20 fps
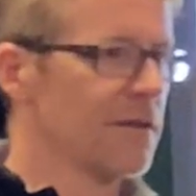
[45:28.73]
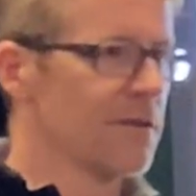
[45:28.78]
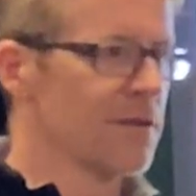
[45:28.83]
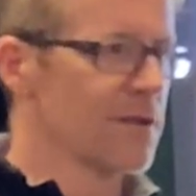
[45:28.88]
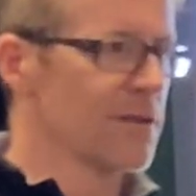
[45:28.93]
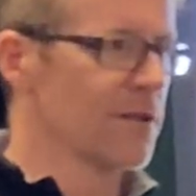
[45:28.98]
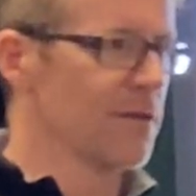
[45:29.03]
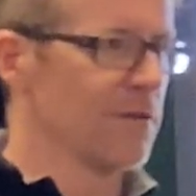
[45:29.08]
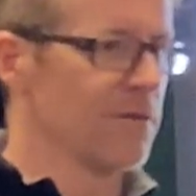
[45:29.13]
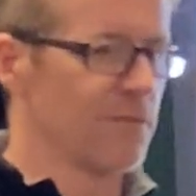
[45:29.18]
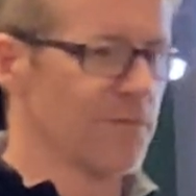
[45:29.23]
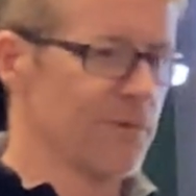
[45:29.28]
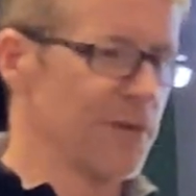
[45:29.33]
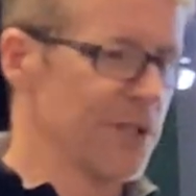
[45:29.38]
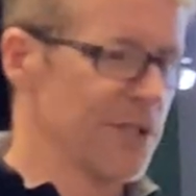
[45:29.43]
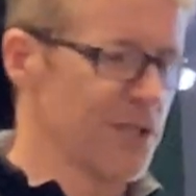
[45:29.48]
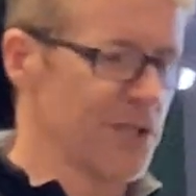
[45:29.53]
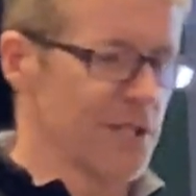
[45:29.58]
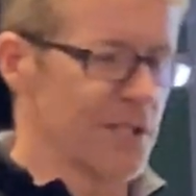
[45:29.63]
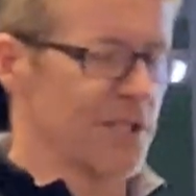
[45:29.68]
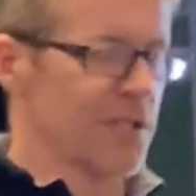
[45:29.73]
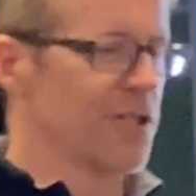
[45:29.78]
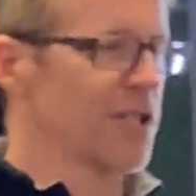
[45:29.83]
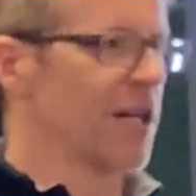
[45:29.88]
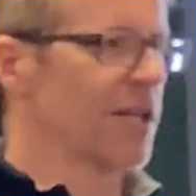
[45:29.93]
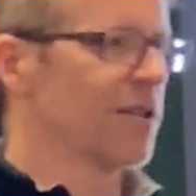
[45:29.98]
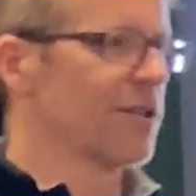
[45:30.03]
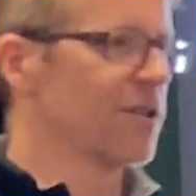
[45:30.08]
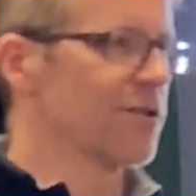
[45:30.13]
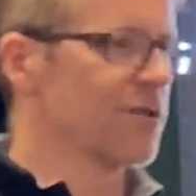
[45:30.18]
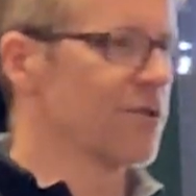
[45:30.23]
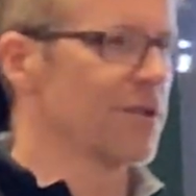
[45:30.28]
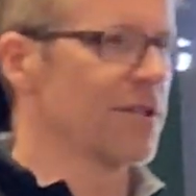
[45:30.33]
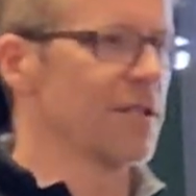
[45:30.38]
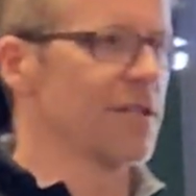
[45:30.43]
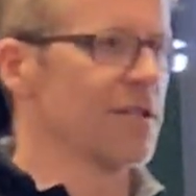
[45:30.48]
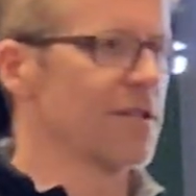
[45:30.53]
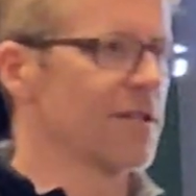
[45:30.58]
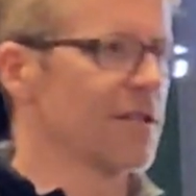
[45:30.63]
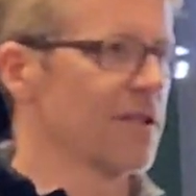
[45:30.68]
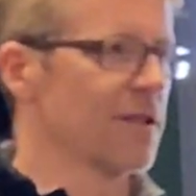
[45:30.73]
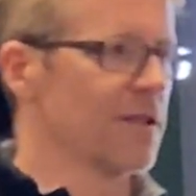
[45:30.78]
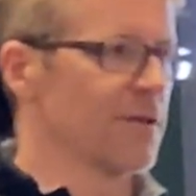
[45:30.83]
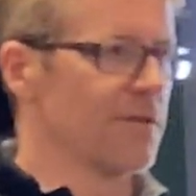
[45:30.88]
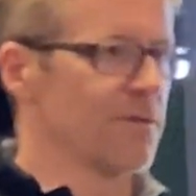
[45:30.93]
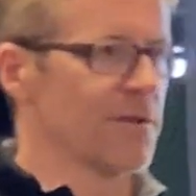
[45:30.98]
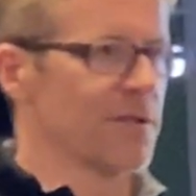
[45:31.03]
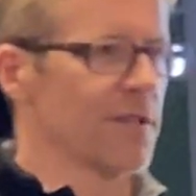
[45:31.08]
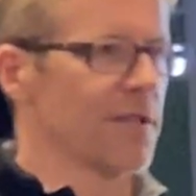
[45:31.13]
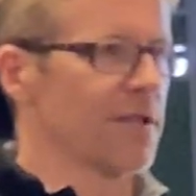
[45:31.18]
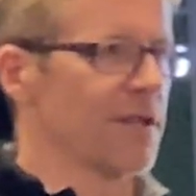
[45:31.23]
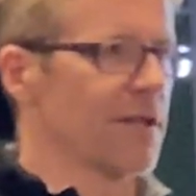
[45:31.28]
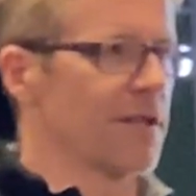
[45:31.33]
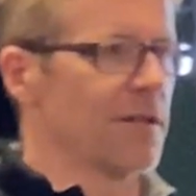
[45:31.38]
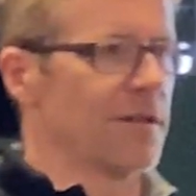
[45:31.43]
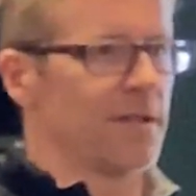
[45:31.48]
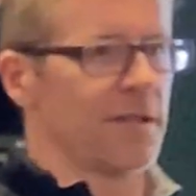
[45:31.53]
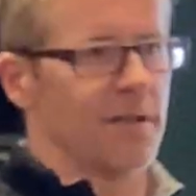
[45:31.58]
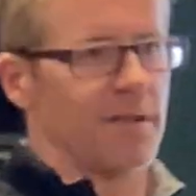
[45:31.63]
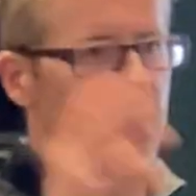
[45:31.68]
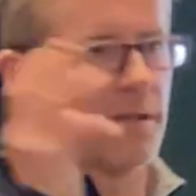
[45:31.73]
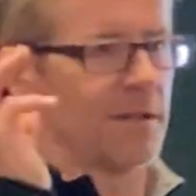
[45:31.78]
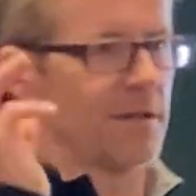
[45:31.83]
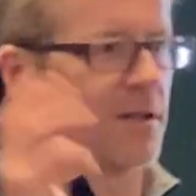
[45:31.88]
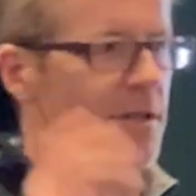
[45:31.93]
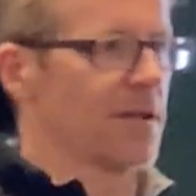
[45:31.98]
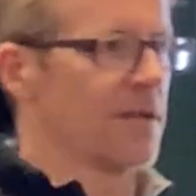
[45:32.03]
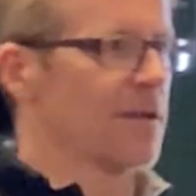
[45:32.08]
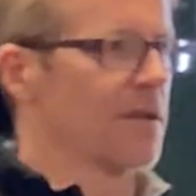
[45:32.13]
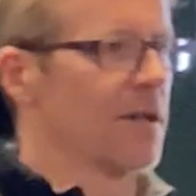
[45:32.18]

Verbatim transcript: So we just inject the trees and it goes in there and then it